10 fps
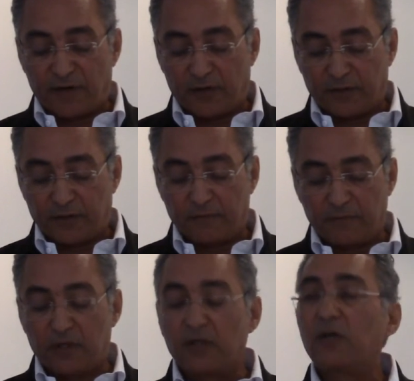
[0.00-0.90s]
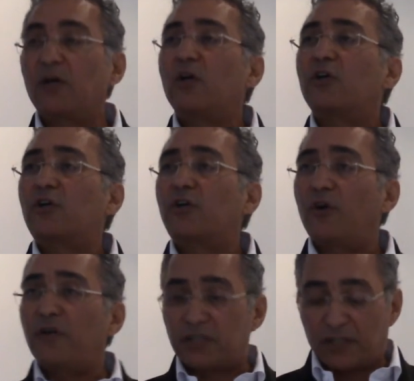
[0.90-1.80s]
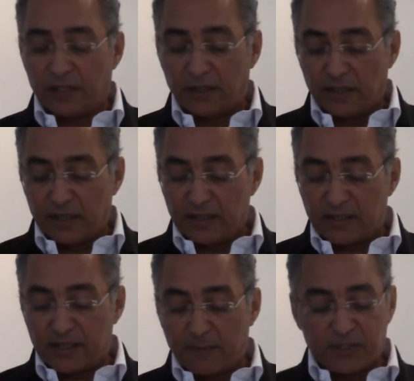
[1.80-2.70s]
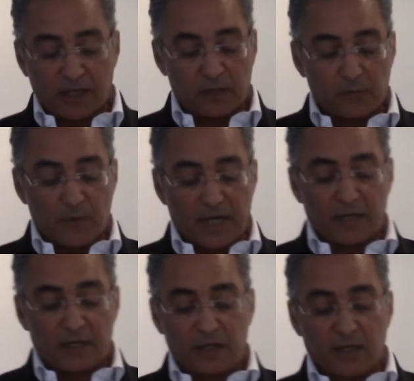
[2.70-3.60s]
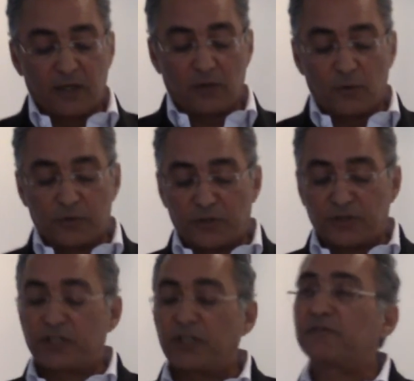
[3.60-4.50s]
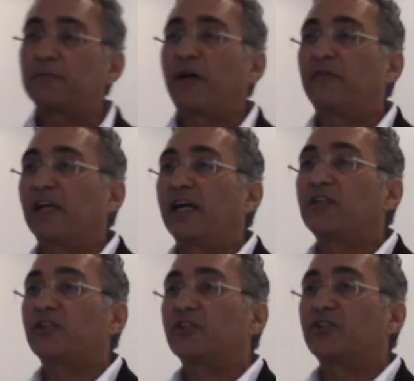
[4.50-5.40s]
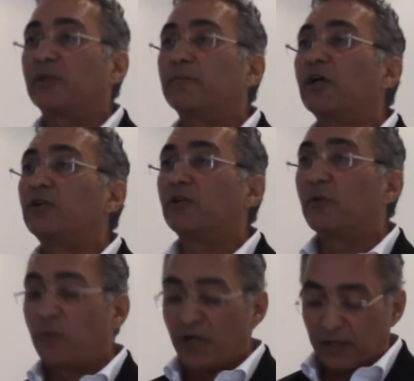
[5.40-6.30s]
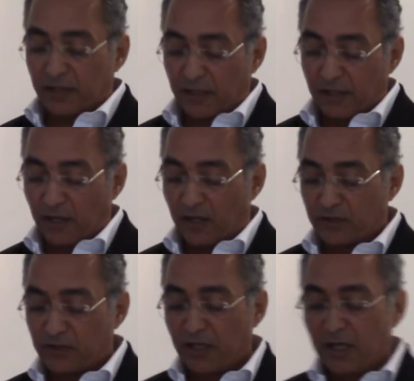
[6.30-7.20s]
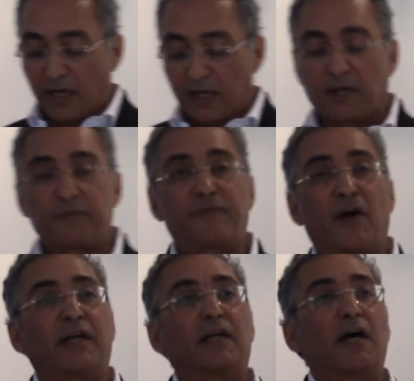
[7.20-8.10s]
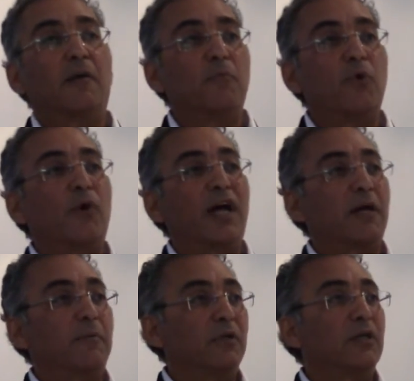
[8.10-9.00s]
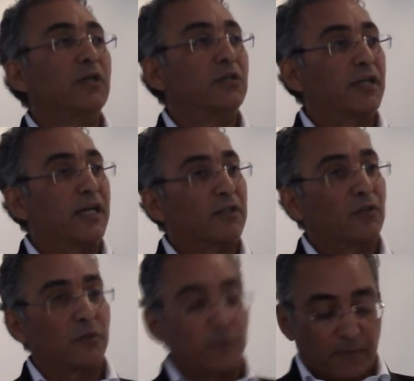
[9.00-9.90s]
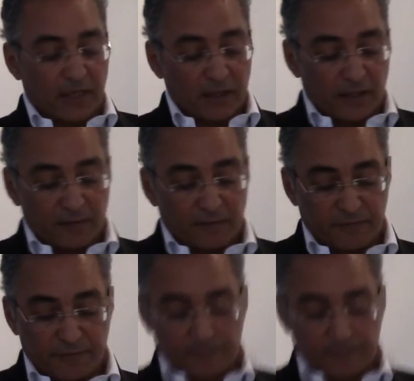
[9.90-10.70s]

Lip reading: father. Curiously, in some subtle way, it also shifts my relationship to the world at large, and I find I am more able to get on with my life.